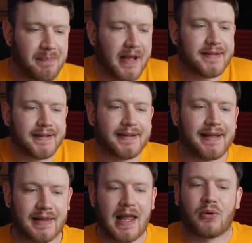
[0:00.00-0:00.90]
basically
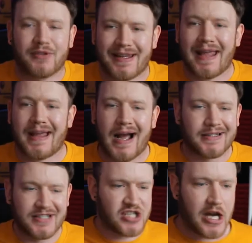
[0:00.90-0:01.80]
allows the AI
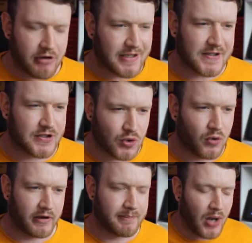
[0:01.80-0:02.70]
to generate a
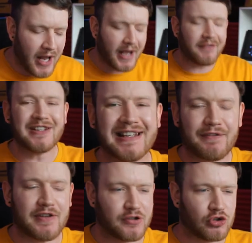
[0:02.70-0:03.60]
story, but I have to
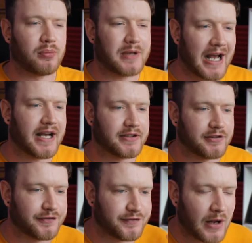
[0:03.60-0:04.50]
give it some kind
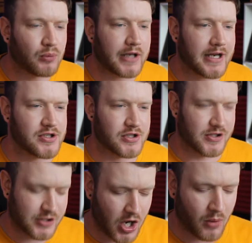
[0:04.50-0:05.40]
of foundation.
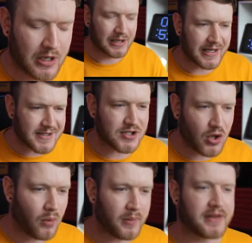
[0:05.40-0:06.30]
So let's
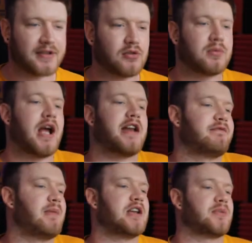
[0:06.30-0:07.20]
start with some kind
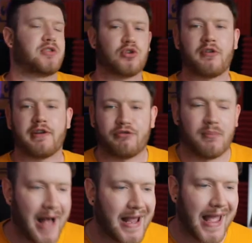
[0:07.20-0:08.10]
of made up story from
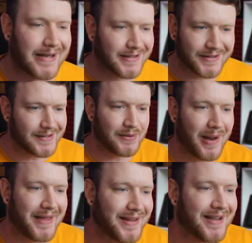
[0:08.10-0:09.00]
my end and see
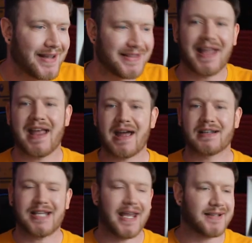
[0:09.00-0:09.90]
where the AI
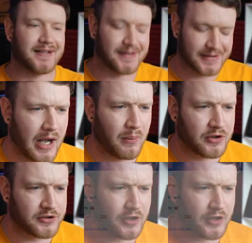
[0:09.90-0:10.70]
takes it. I was